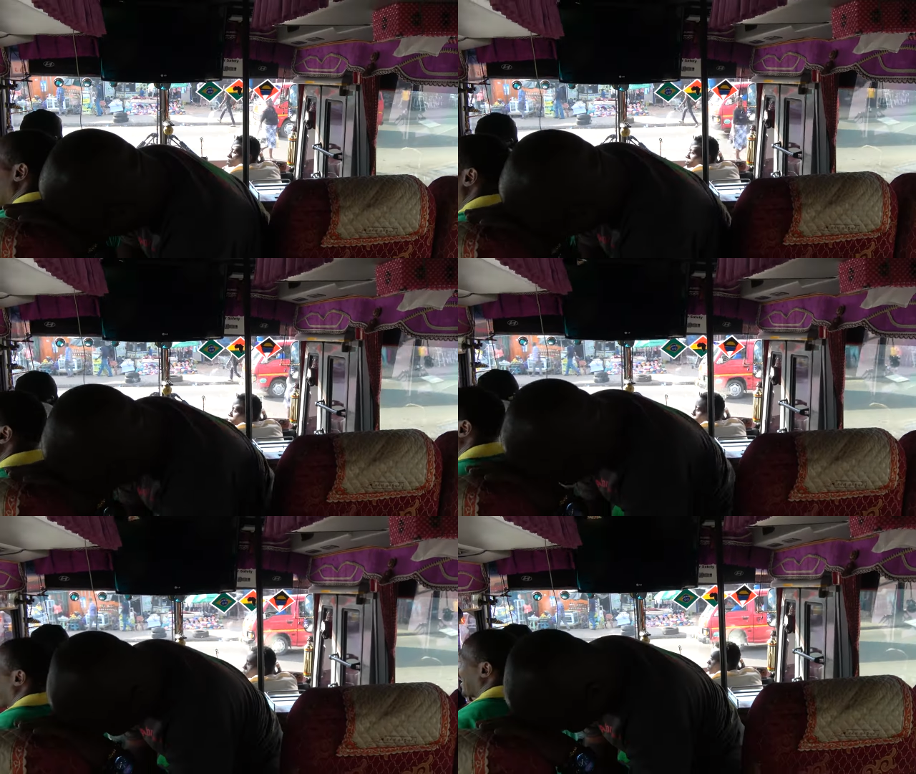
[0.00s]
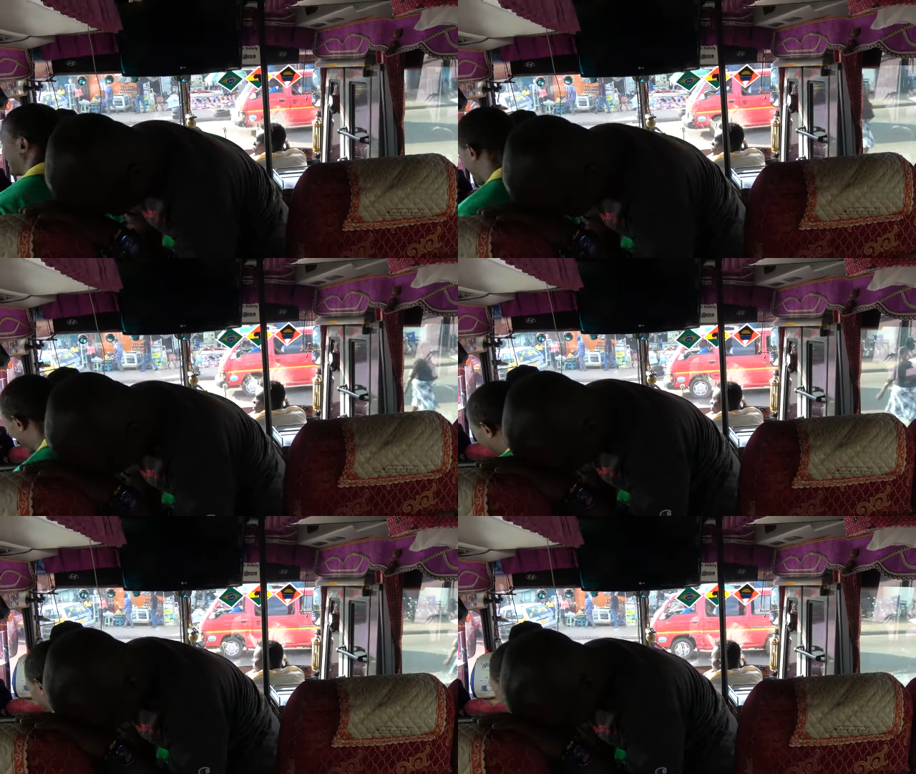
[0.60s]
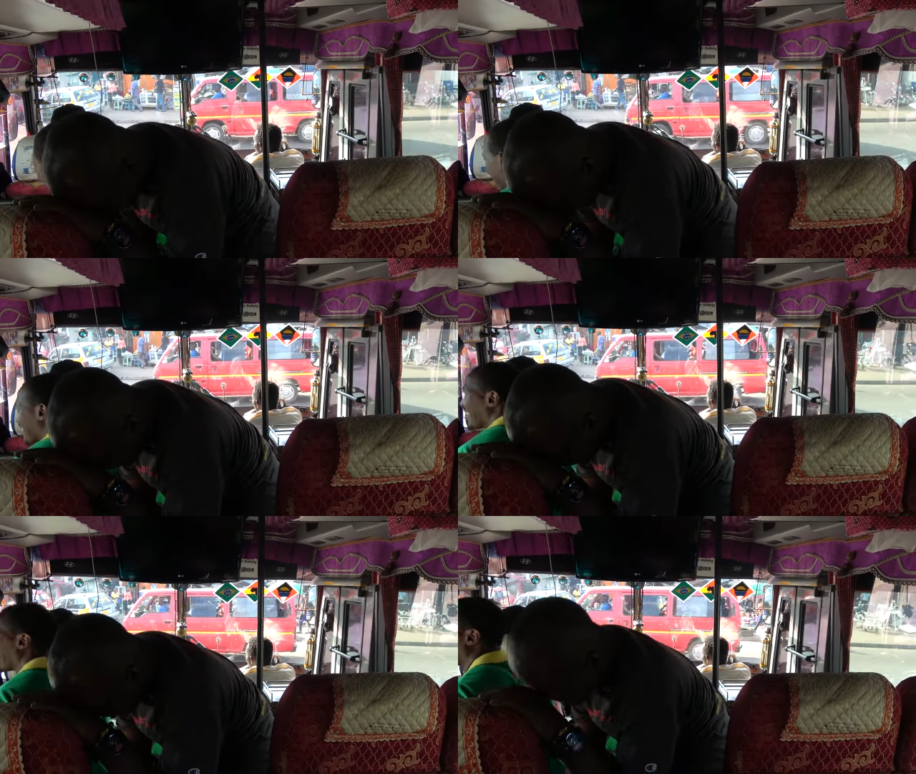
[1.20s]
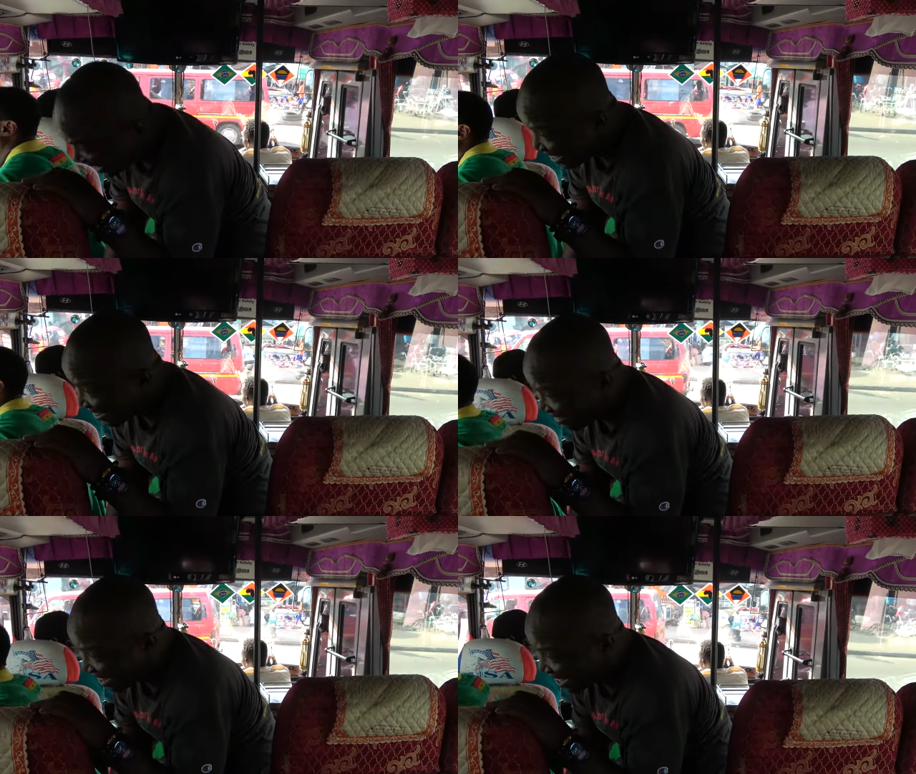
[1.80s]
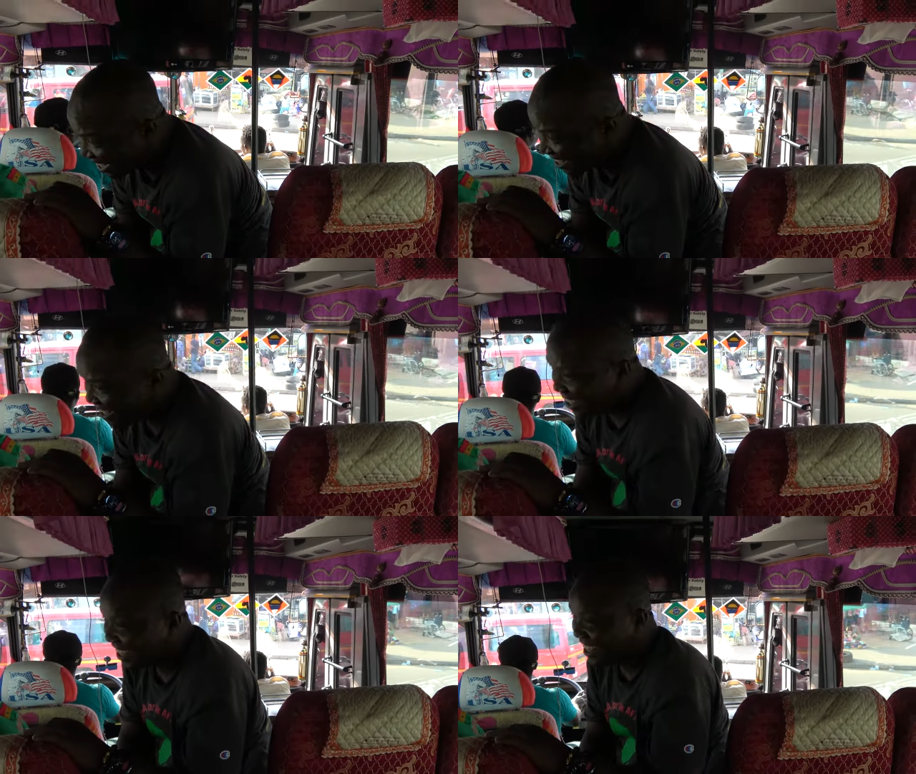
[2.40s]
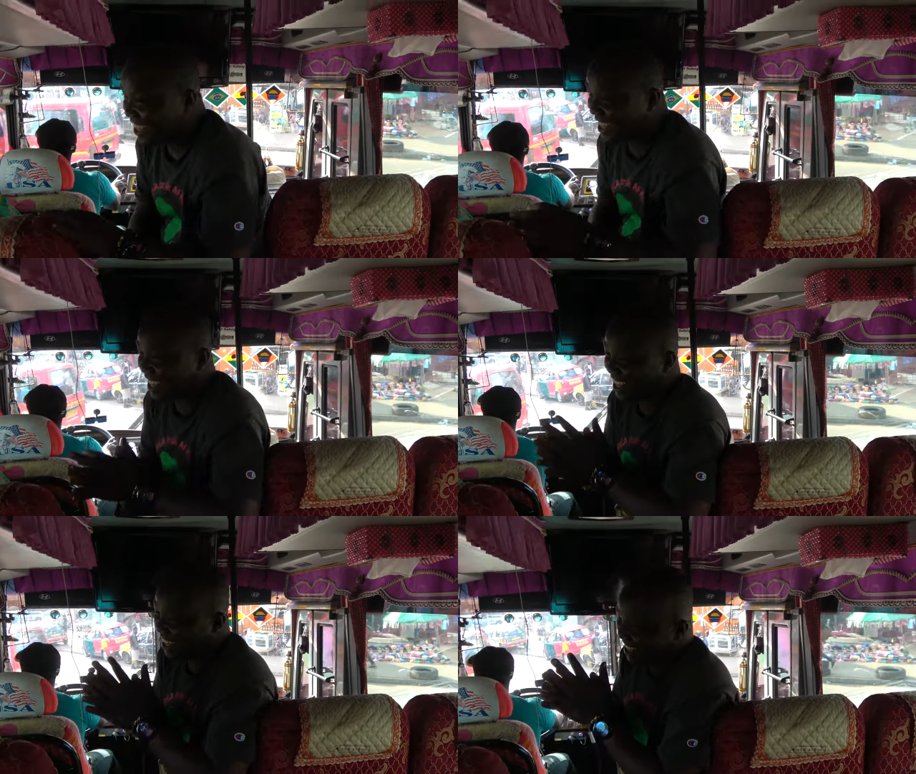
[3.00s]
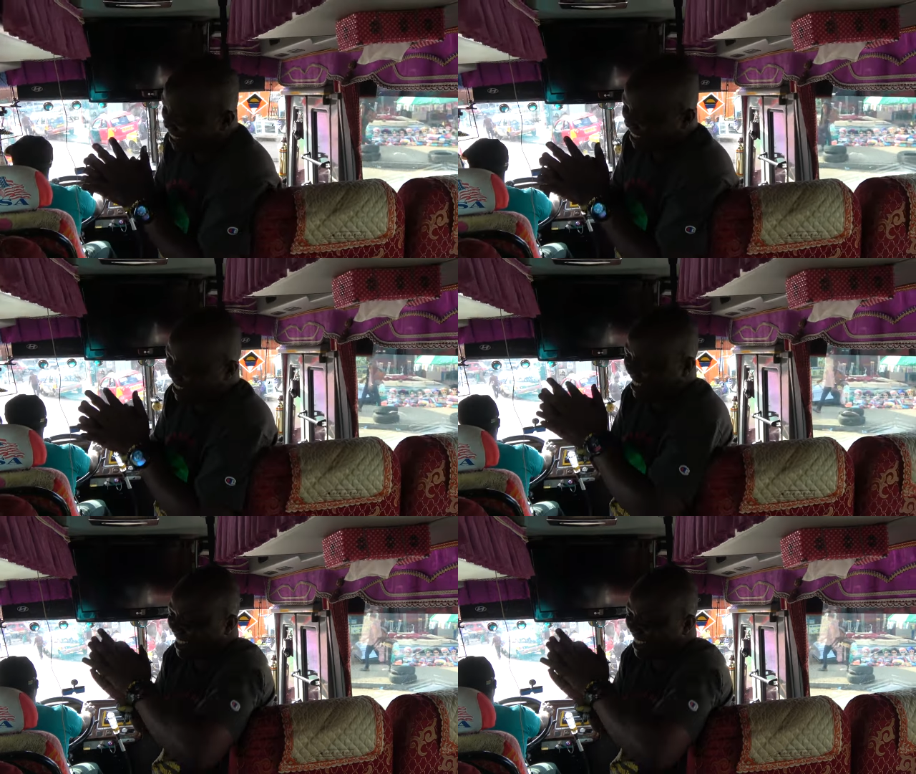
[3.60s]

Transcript: No face is visible, so there are no lips to read.